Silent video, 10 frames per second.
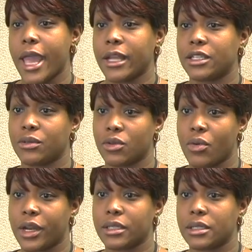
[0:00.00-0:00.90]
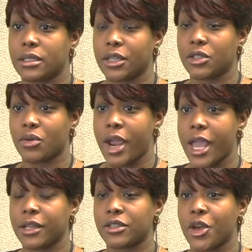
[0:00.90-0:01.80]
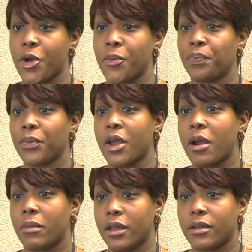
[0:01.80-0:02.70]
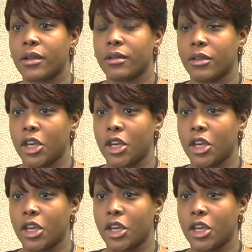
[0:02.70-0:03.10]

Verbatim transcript: and she was going into sixth grade, so her mother,